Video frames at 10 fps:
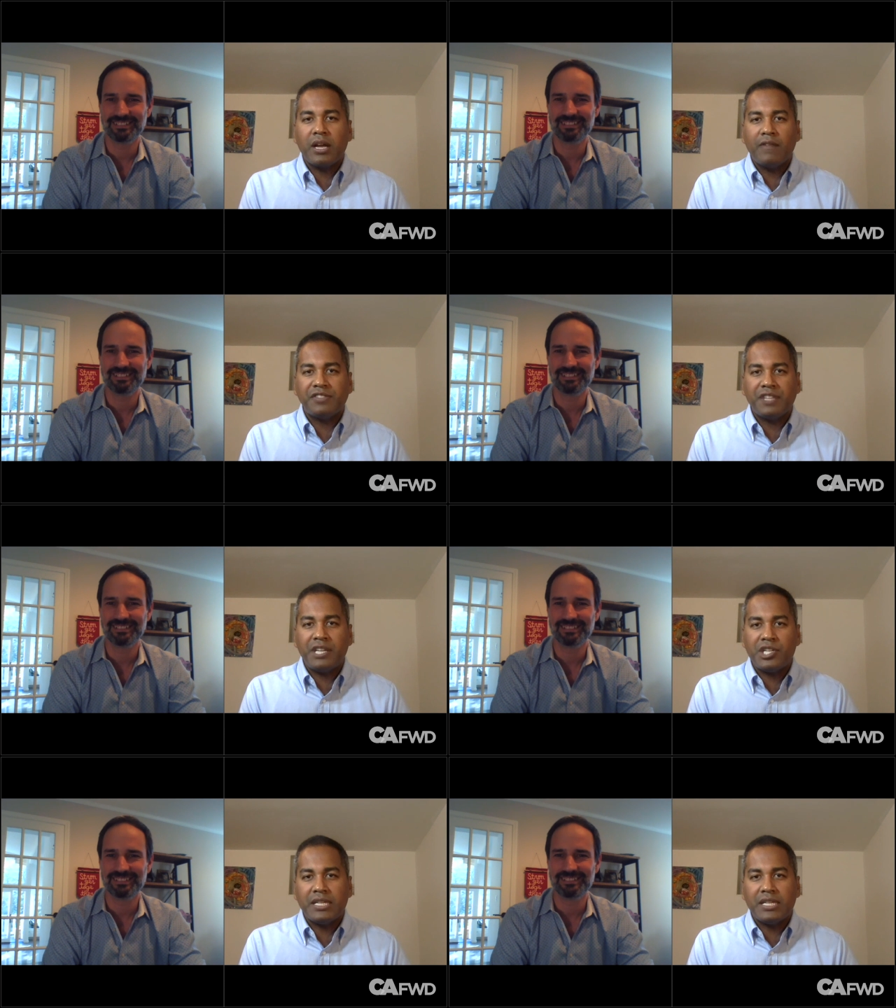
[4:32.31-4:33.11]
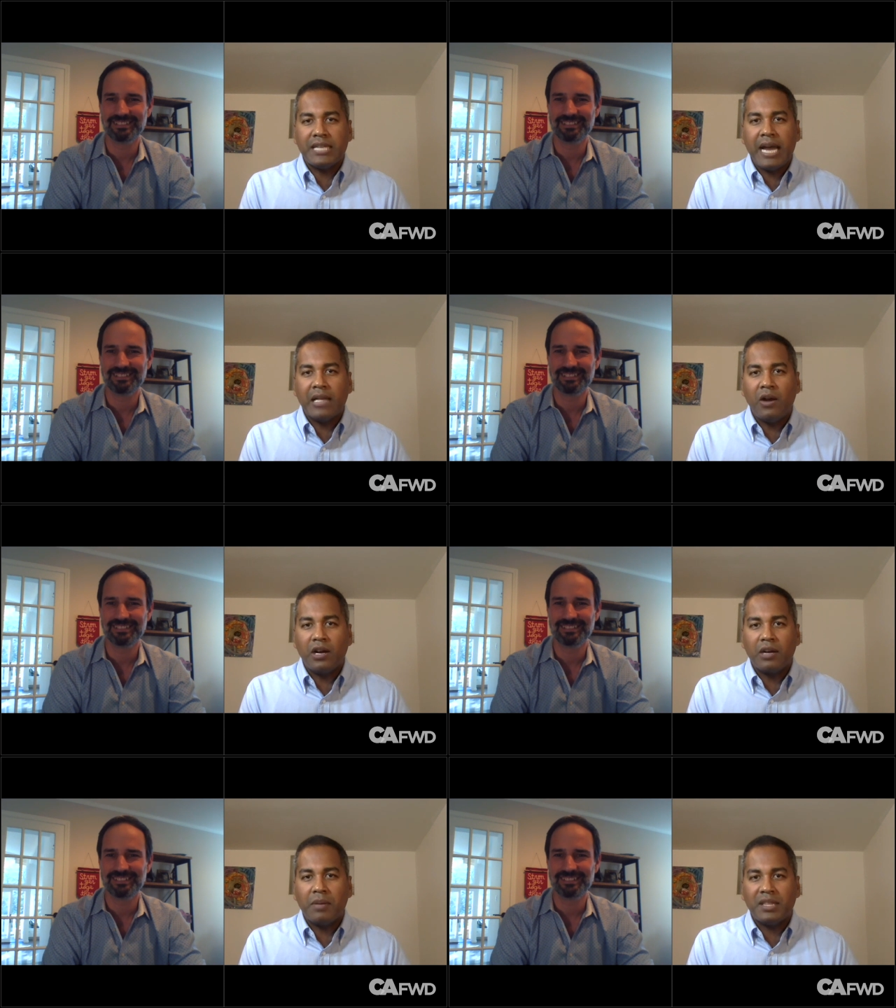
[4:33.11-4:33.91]
Speaker 1: the conversation, the
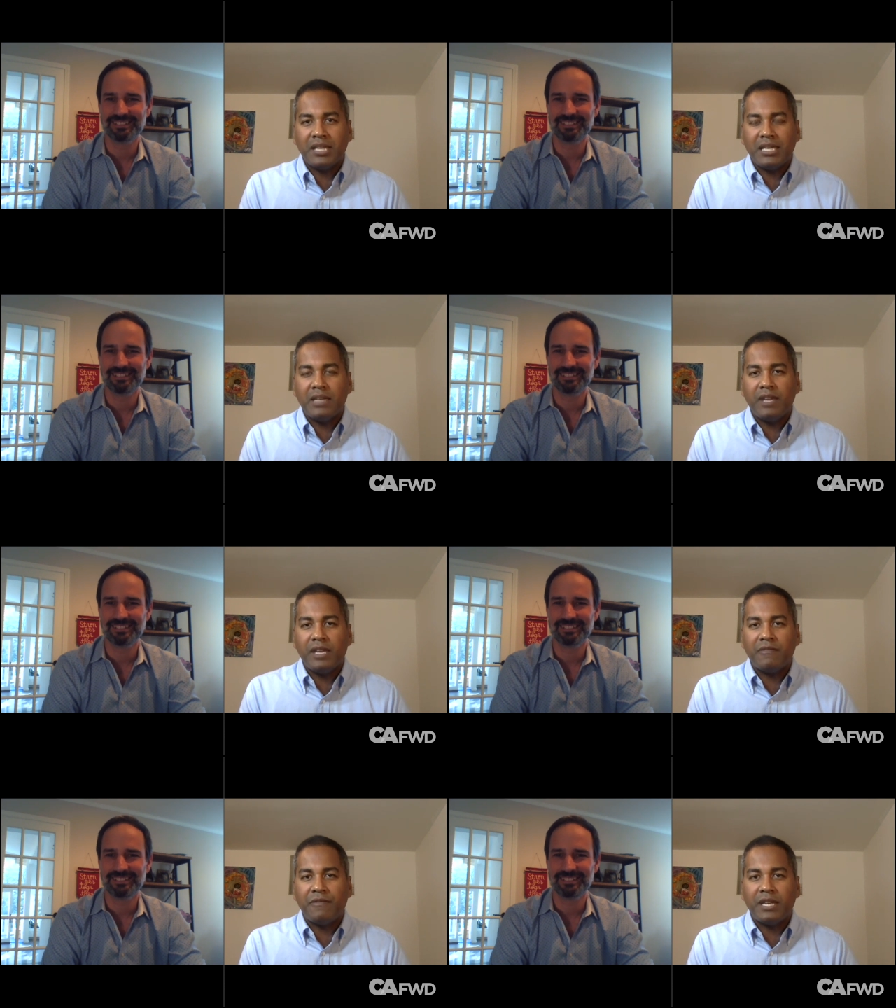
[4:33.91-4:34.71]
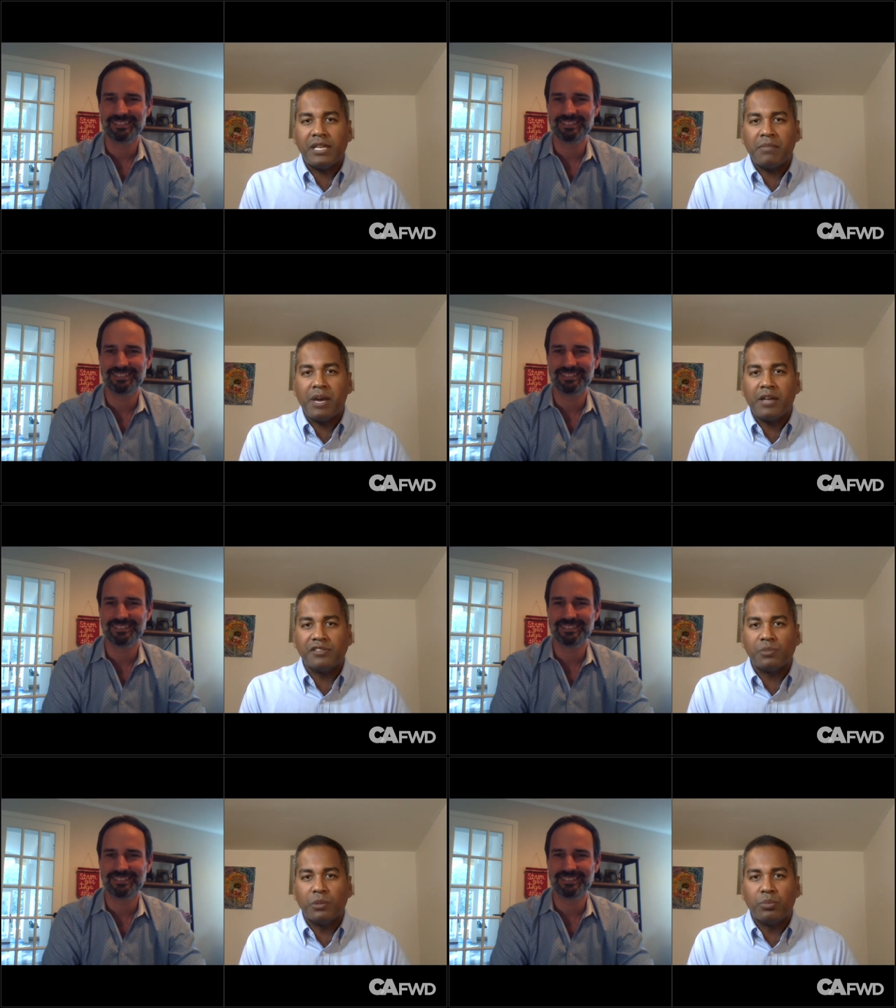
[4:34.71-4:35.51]
dialogue about the innovative funding
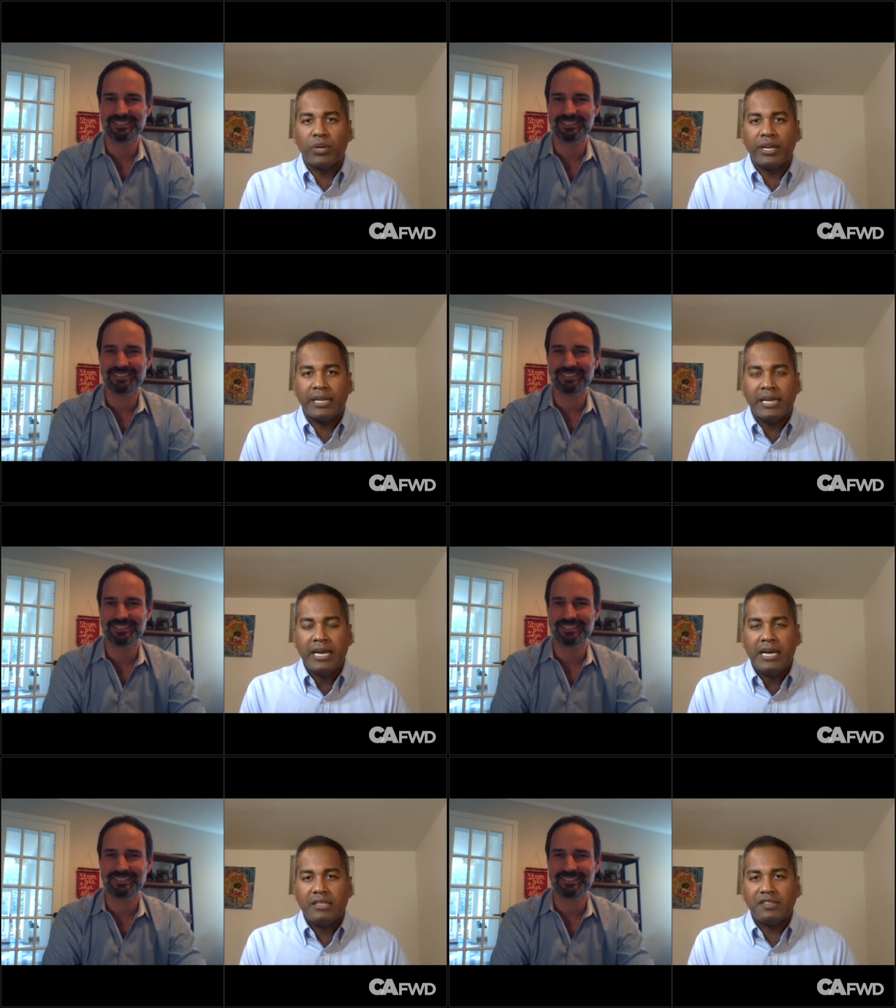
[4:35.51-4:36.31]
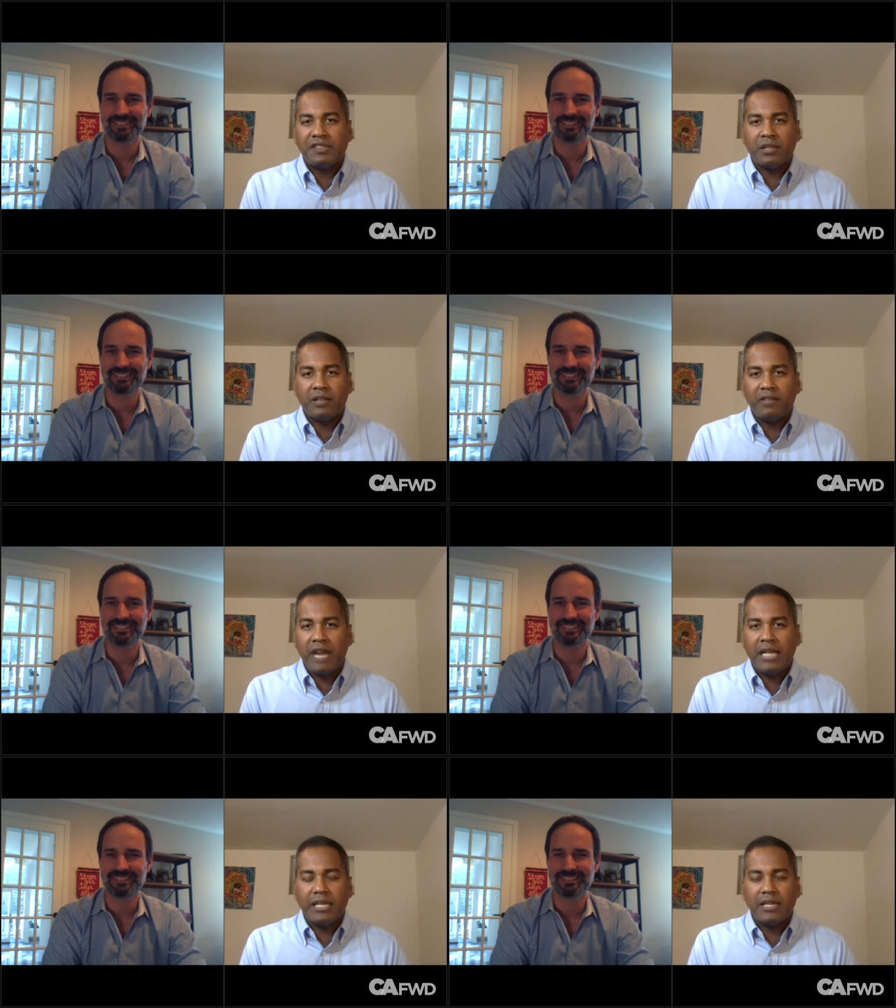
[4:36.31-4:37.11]
models will bring to Silicon
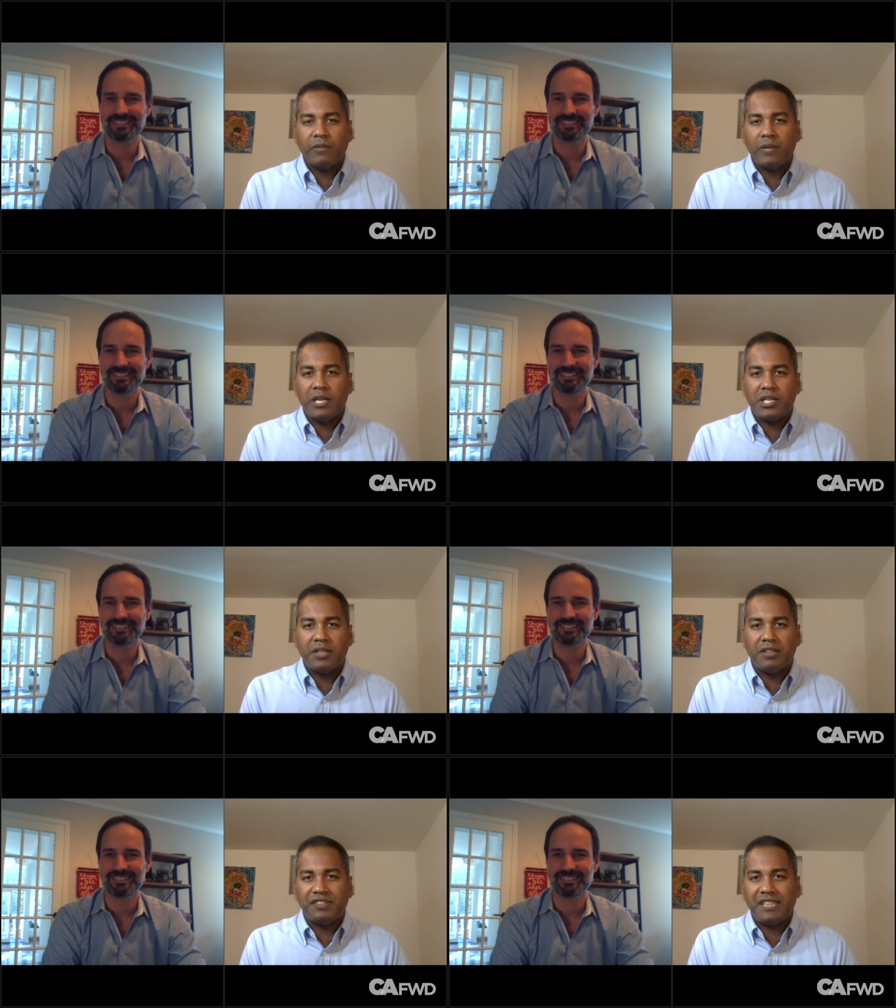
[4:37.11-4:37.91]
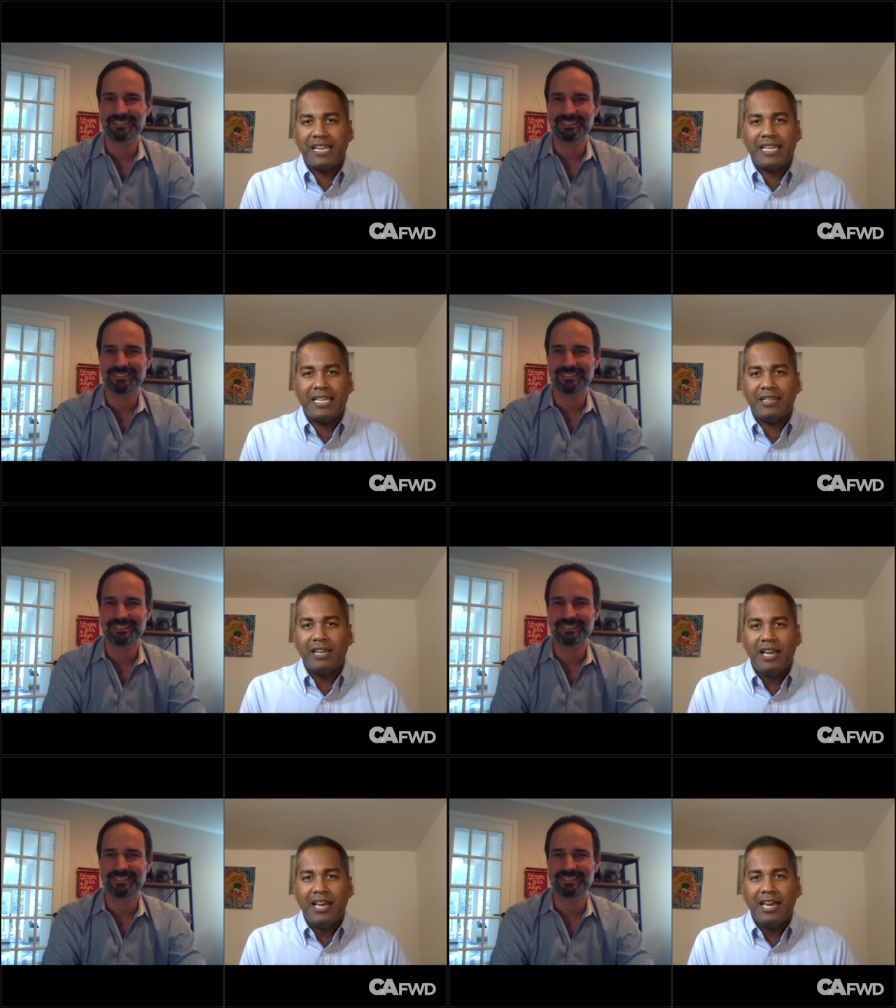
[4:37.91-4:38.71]
Valley and the region and the state and,
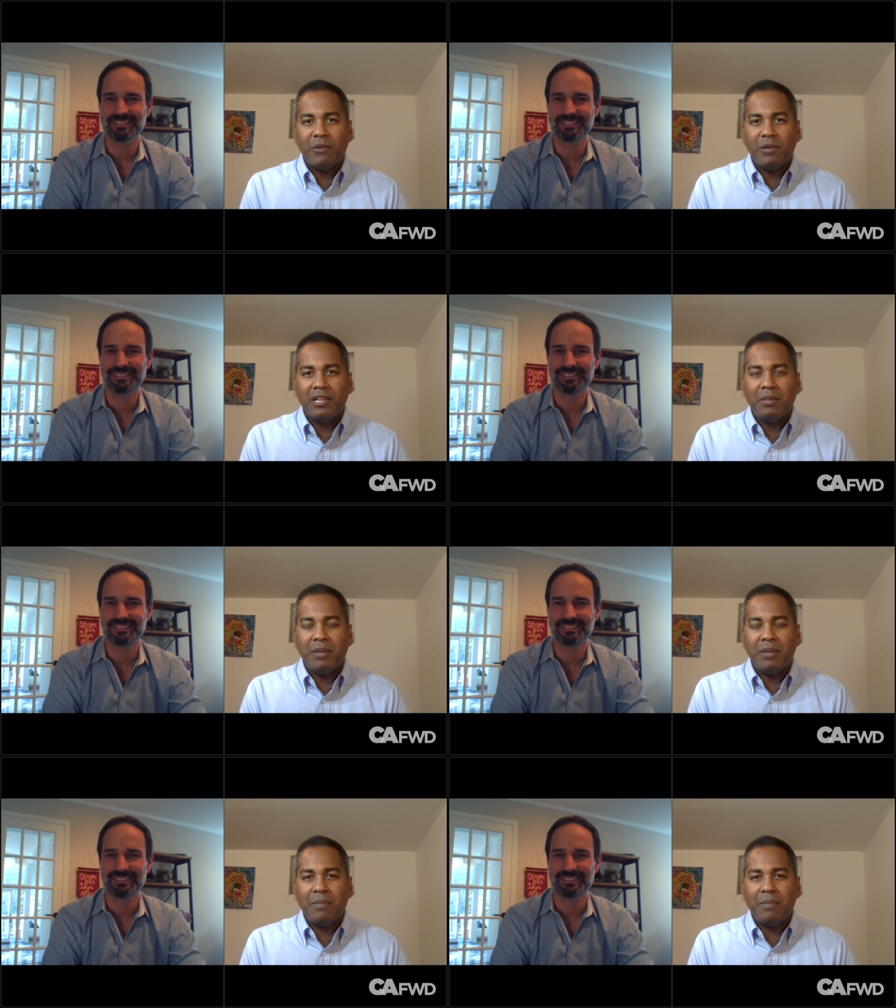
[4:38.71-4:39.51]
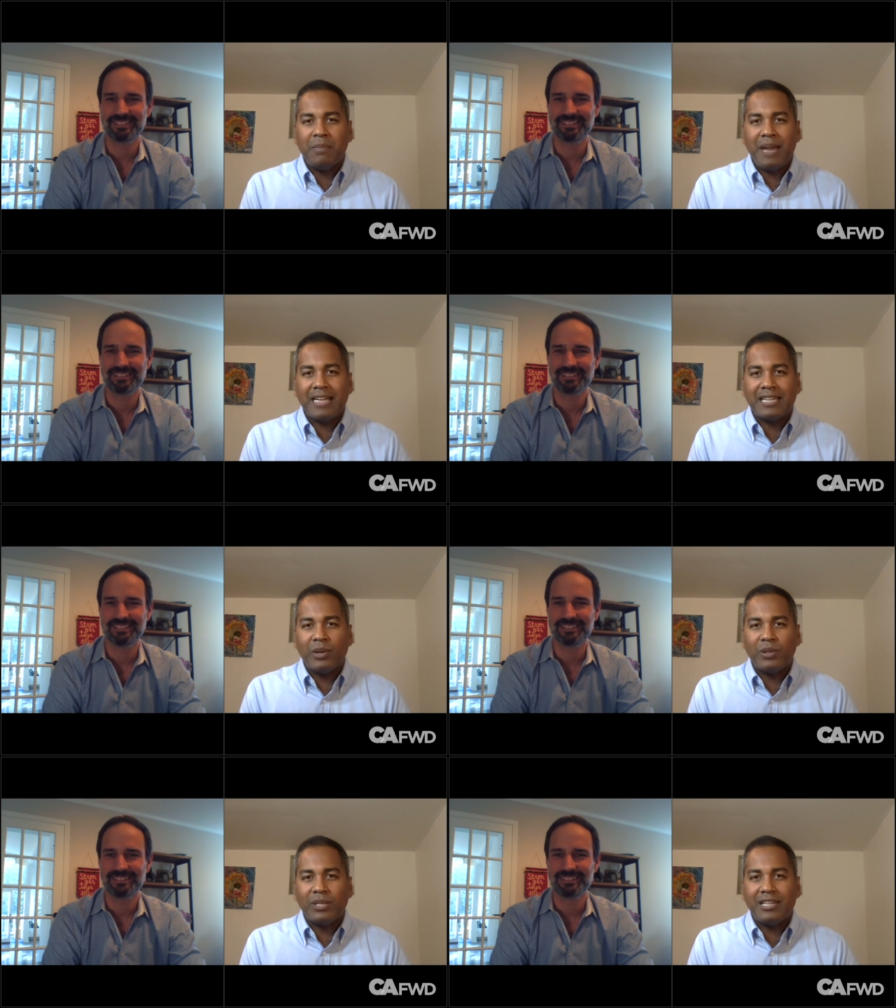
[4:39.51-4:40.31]
and really make an impact not
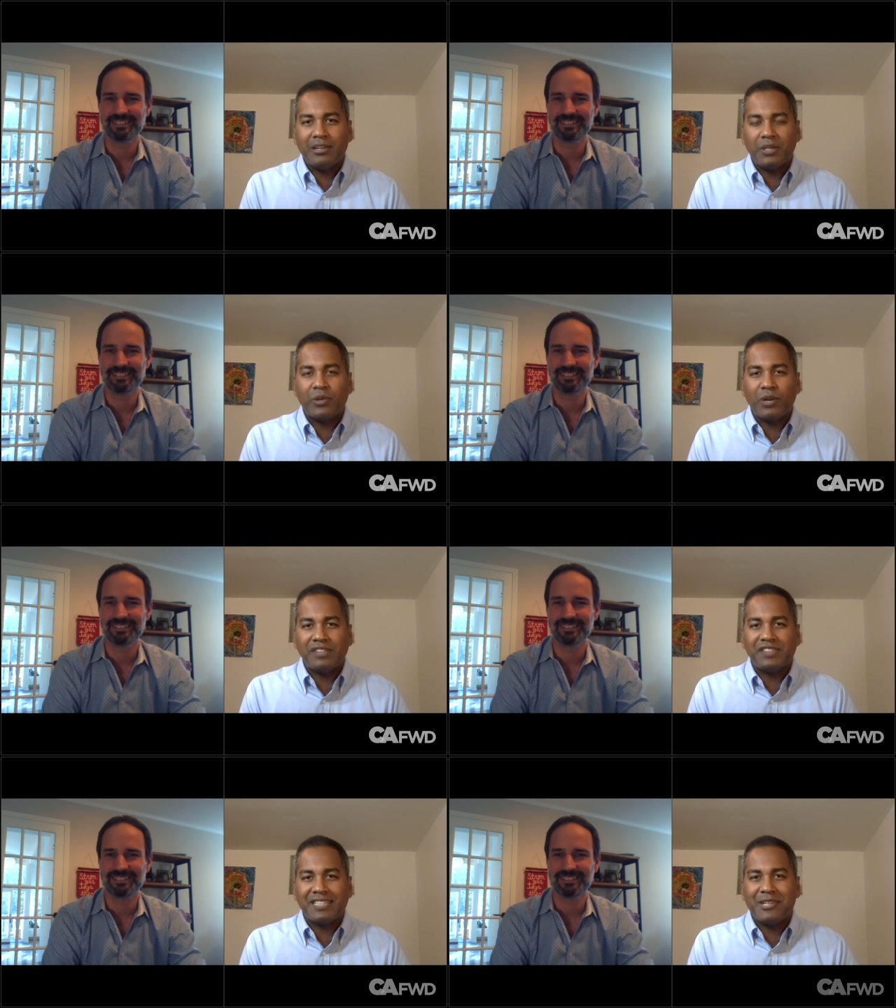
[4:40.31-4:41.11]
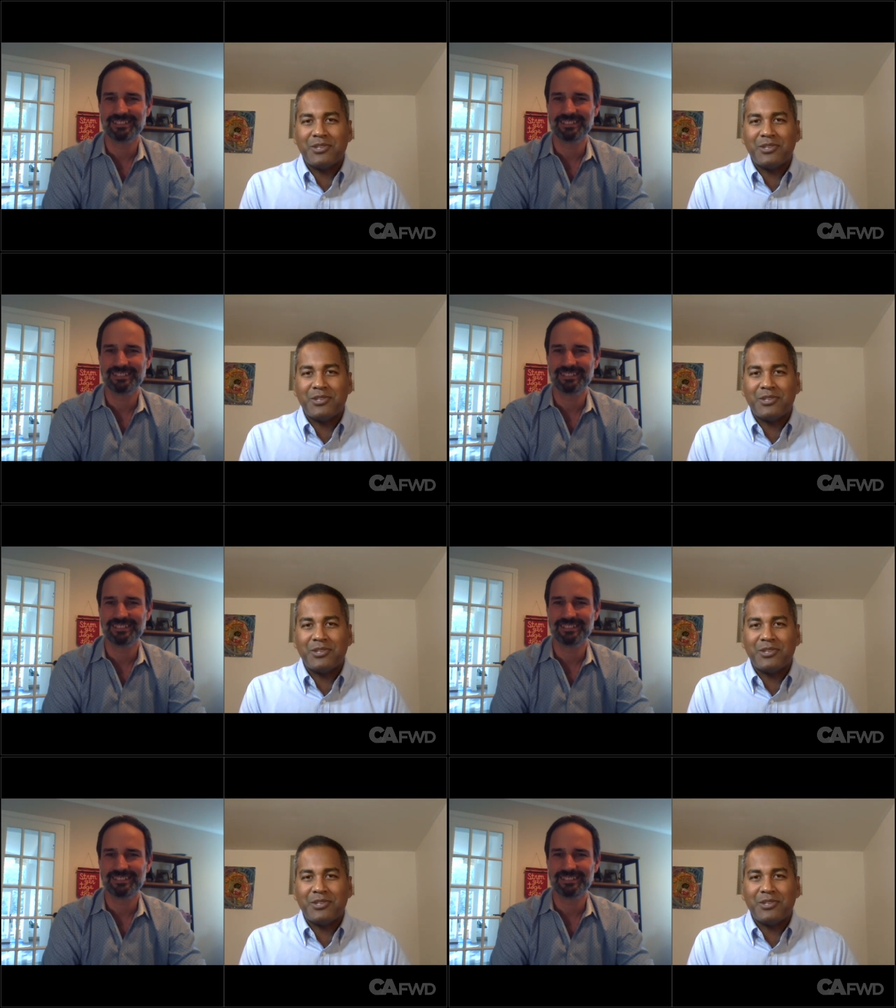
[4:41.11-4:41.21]
only here but across the